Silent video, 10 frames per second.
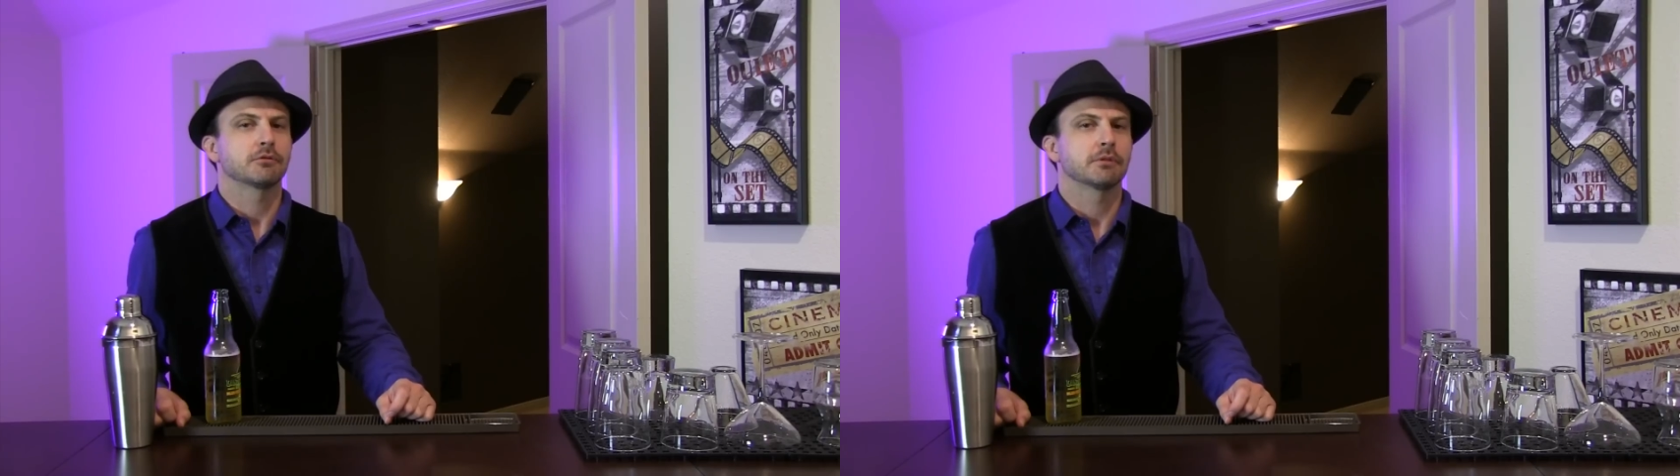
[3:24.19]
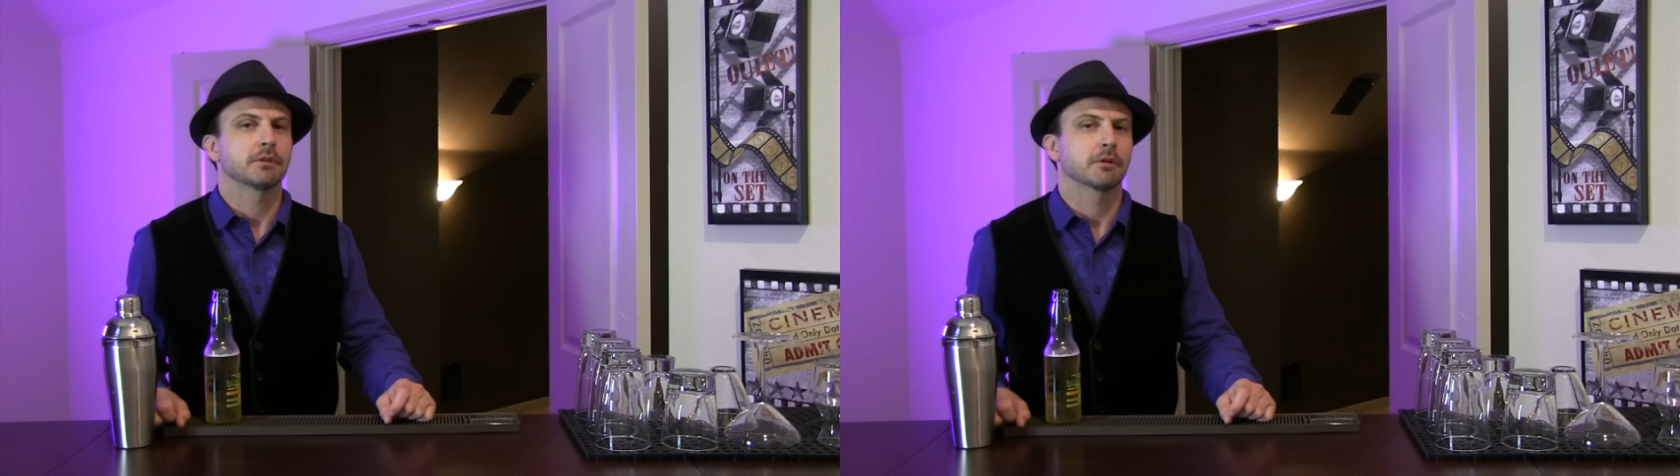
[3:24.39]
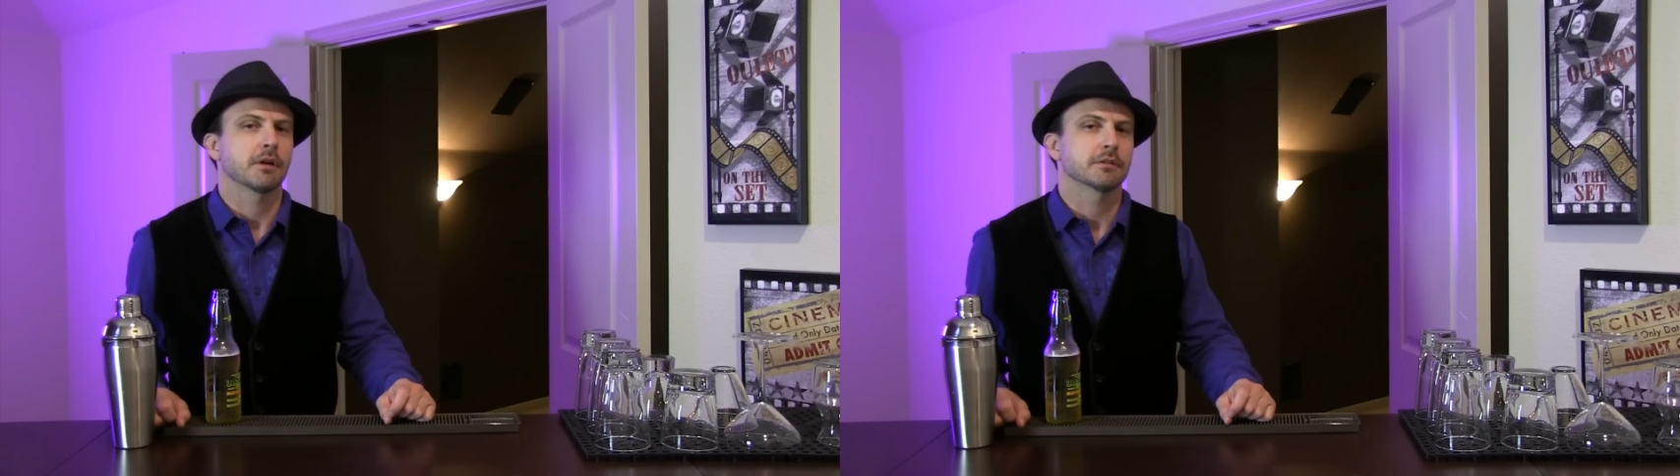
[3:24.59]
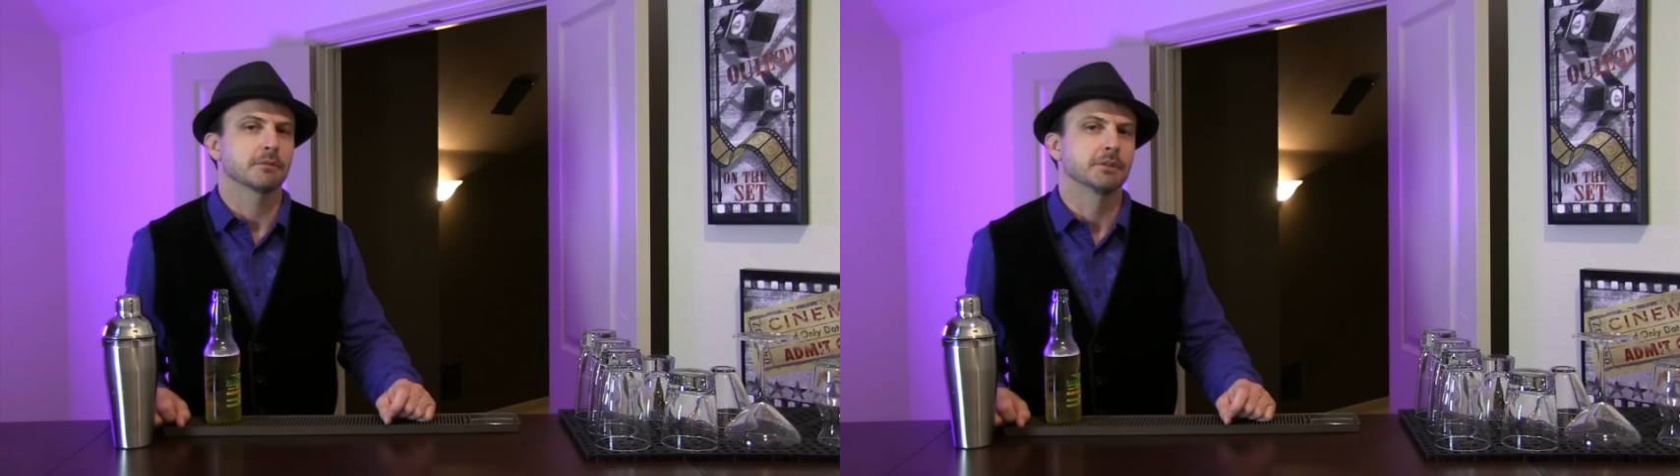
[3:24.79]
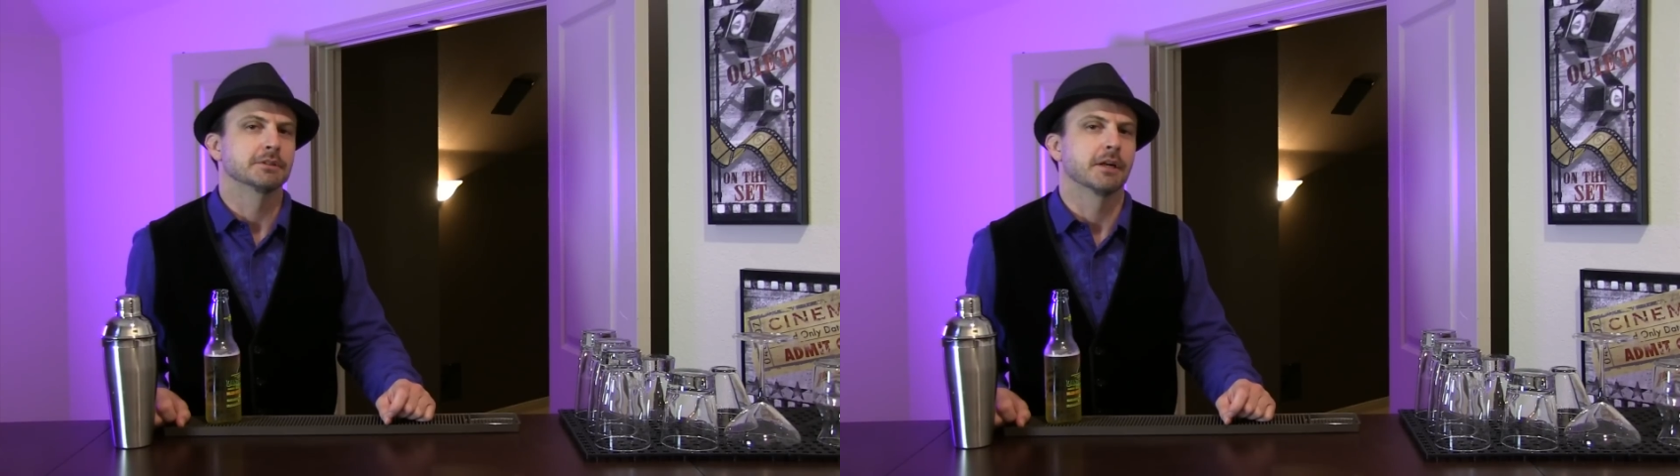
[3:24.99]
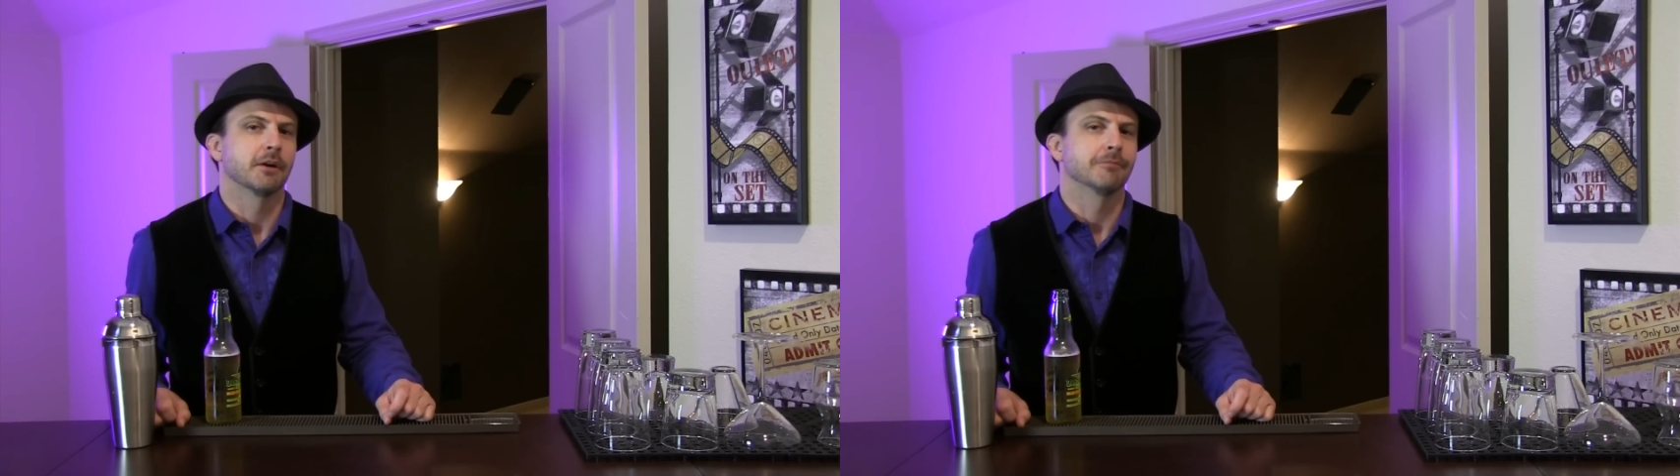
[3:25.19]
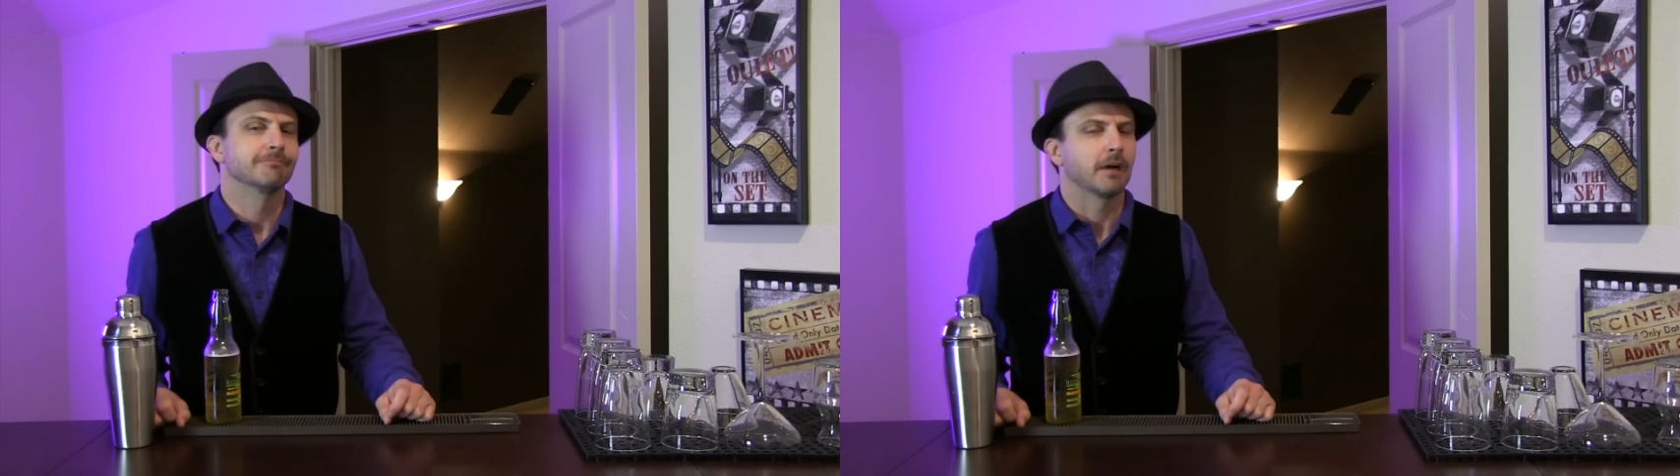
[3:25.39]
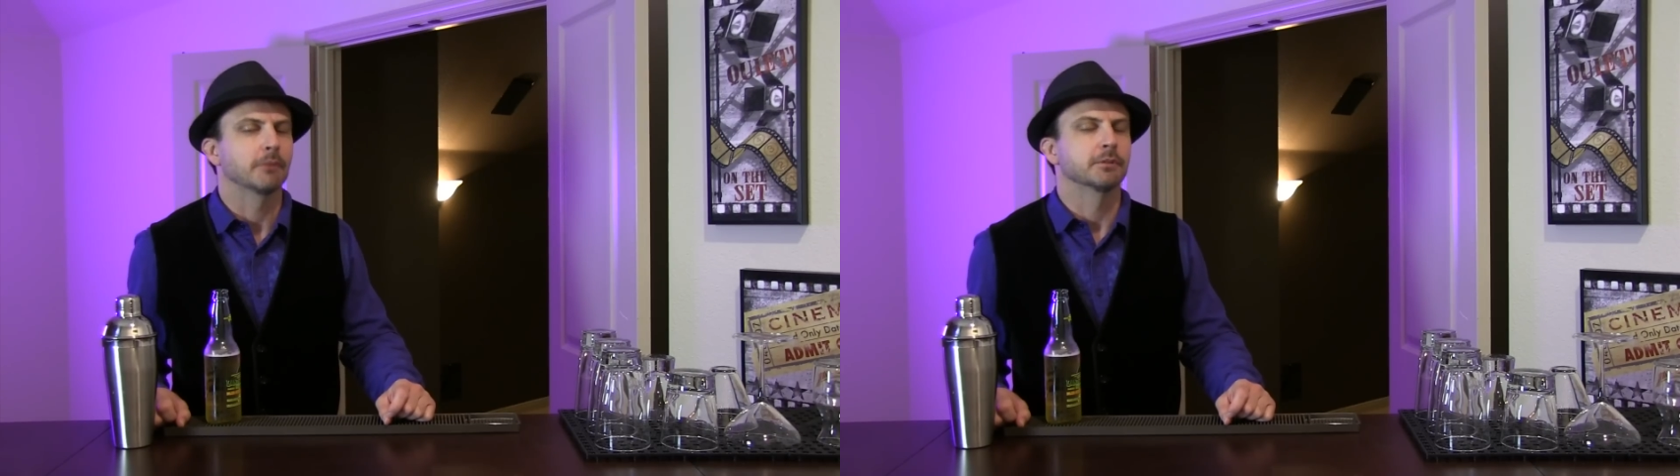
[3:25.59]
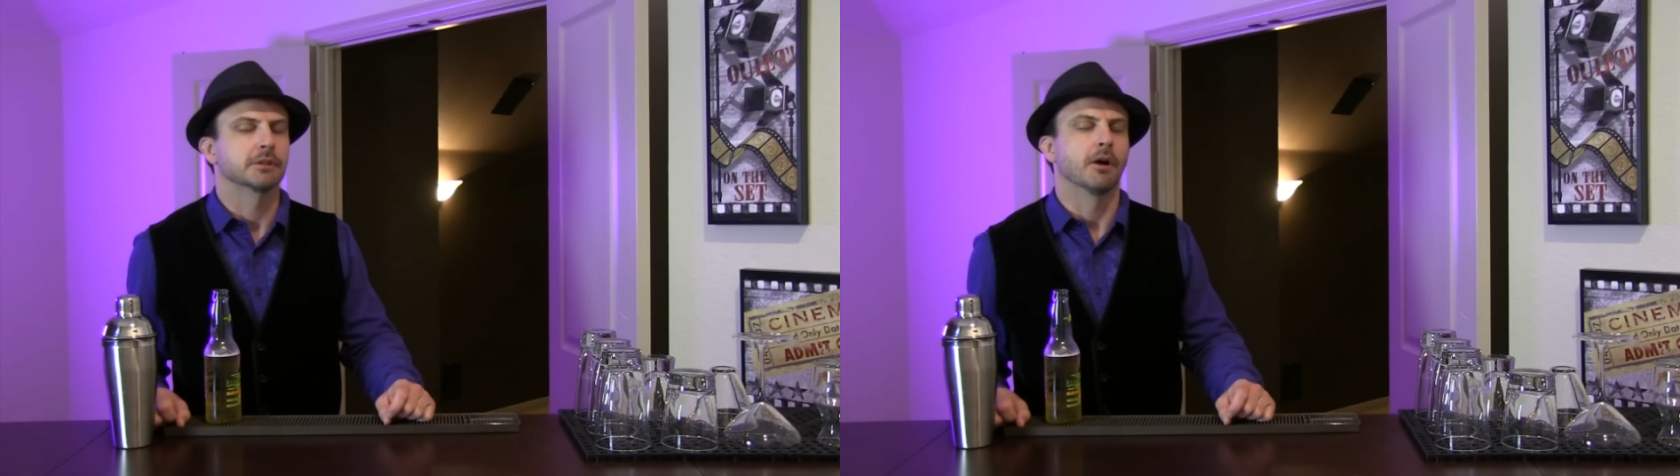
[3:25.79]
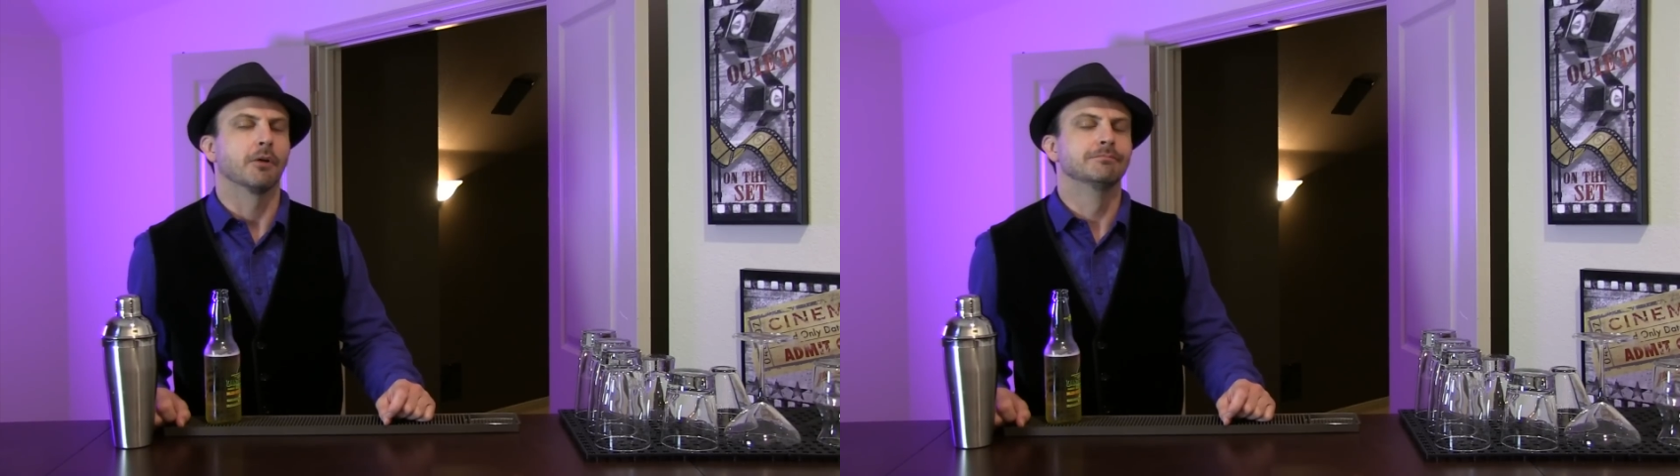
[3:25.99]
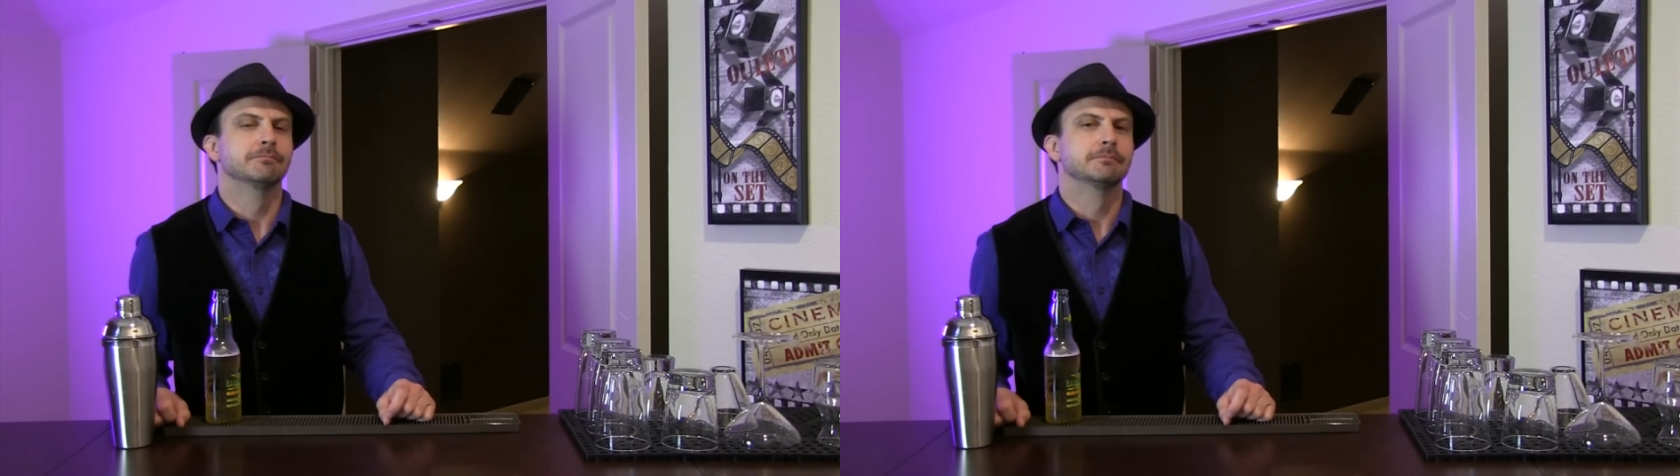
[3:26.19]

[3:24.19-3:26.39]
treat their customers there. I would go.